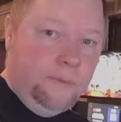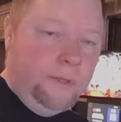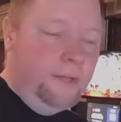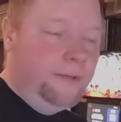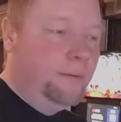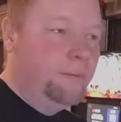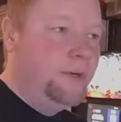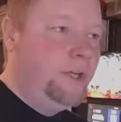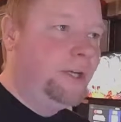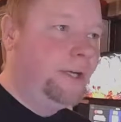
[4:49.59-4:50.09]
And
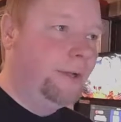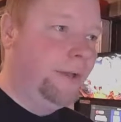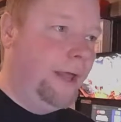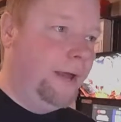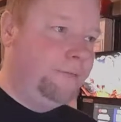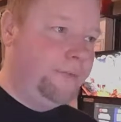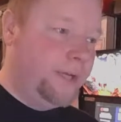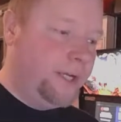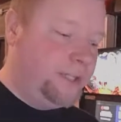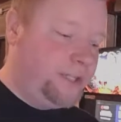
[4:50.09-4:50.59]
then when you
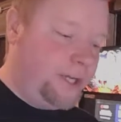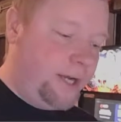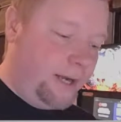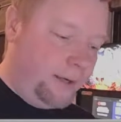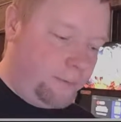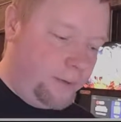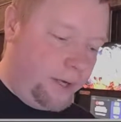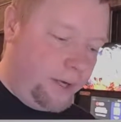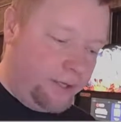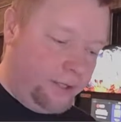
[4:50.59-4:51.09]
collect that
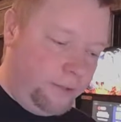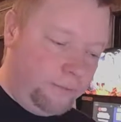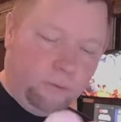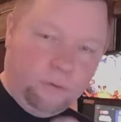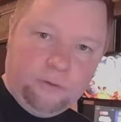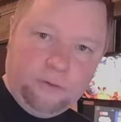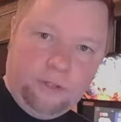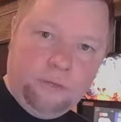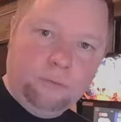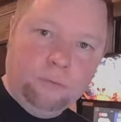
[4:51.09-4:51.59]
jackpot, you
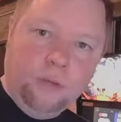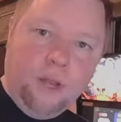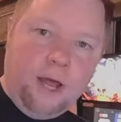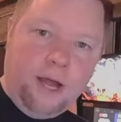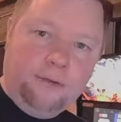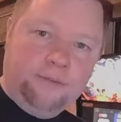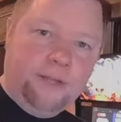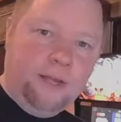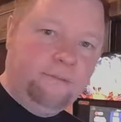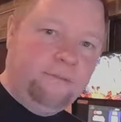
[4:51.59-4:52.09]

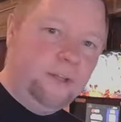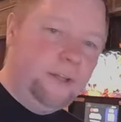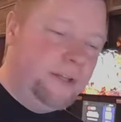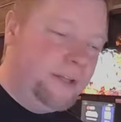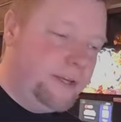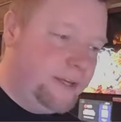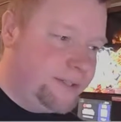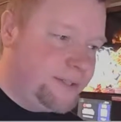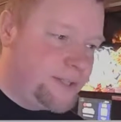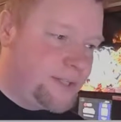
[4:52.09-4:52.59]
lock that
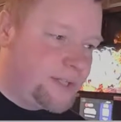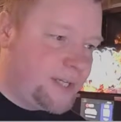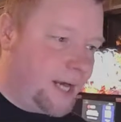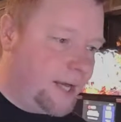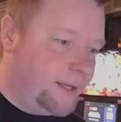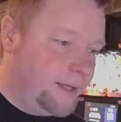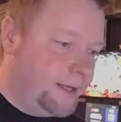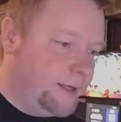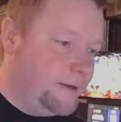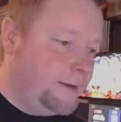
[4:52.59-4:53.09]
villain in
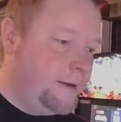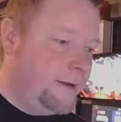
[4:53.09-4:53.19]
solid.